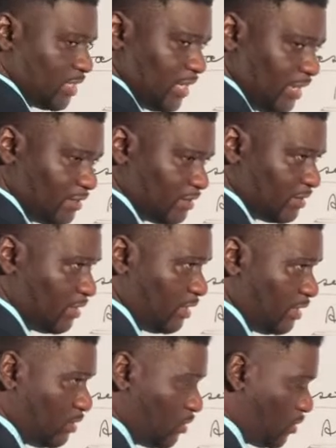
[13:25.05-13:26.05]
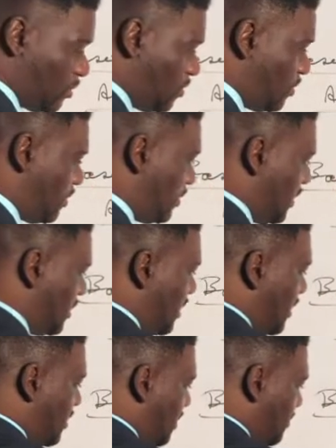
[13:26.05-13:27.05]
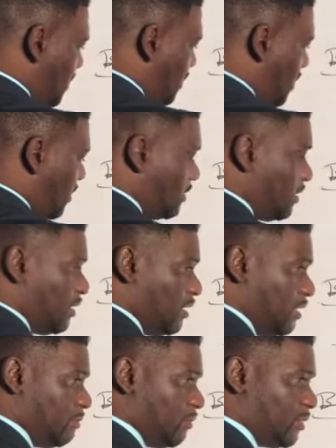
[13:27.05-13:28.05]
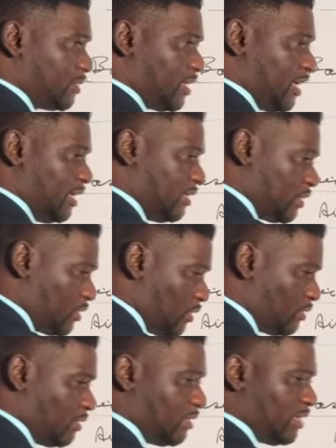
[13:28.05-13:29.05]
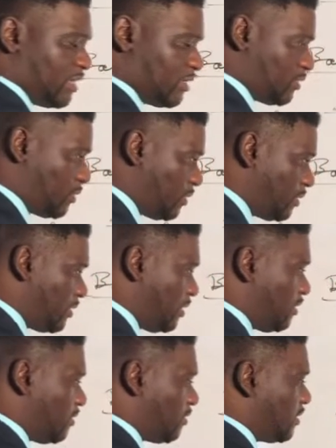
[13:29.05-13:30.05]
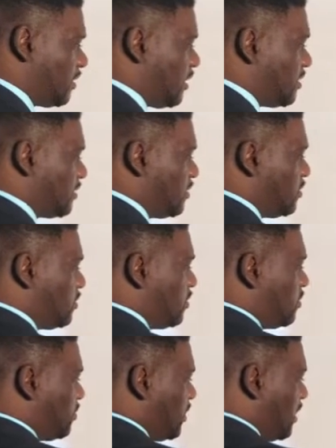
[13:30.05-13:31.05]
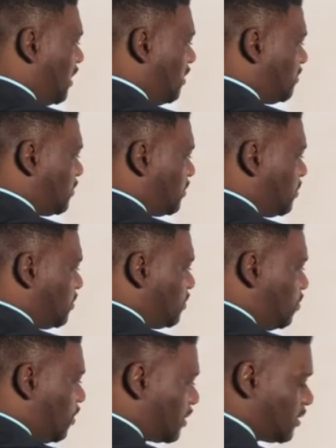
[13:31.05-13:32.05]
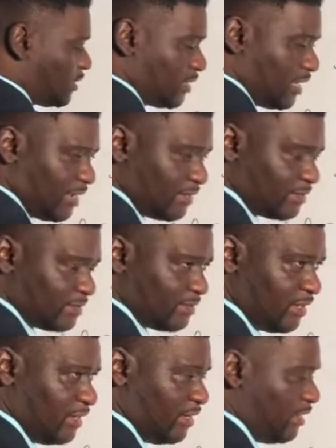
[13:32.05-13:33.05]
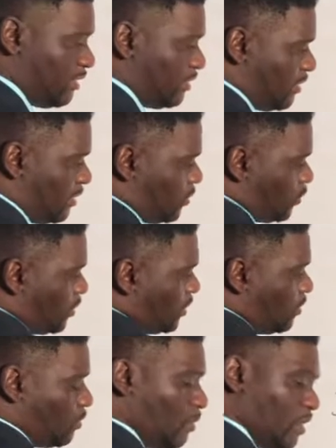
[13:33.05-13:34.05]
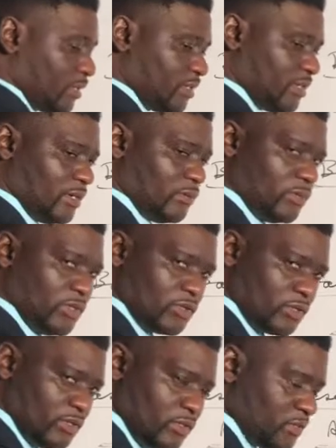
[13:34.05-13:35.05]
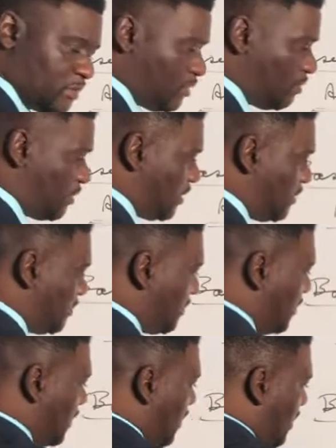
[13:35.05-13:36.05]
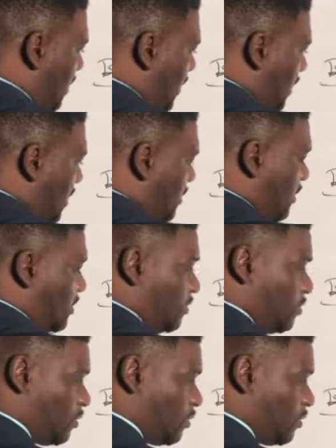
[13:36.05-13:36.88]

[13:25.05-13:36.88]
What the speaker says: tests to ensure this has to be done both internal and external to the organization. We have to do water tests to ensure that the water that we're consuming, it is